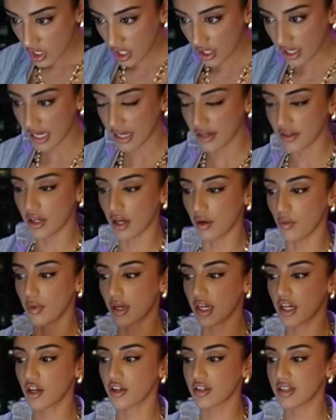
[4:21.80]
Okay, no,
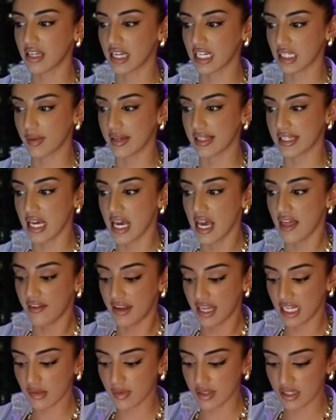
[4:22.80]
we're gonna go to the next place. The
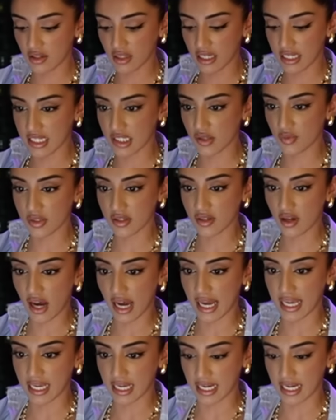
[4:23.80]
next place on the list was Kai